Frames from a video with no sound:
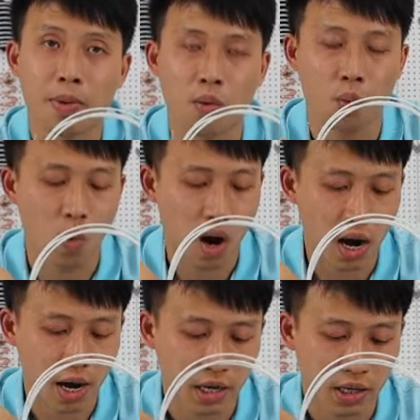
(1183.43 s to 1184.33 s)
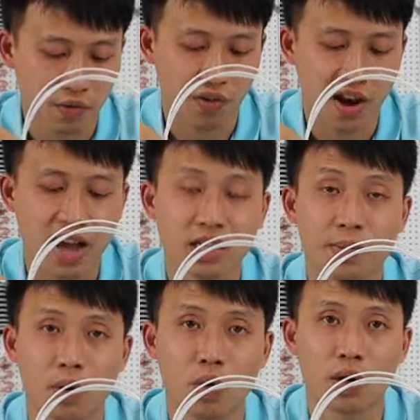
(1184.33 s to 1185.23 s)
provide the
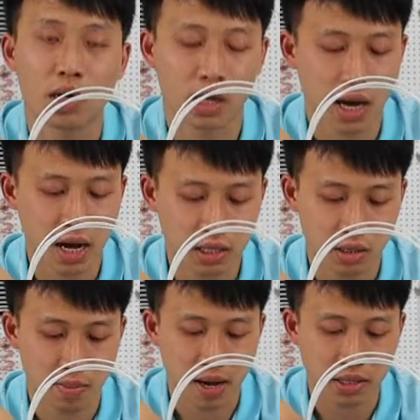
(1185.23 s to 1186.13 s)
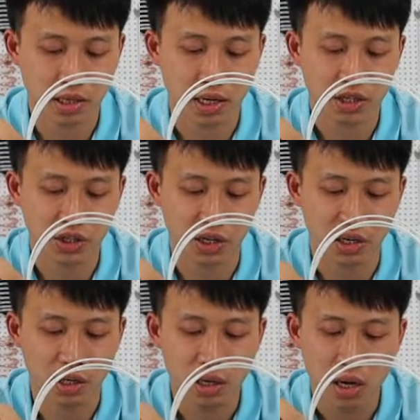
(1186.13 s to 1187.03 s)
flexible customization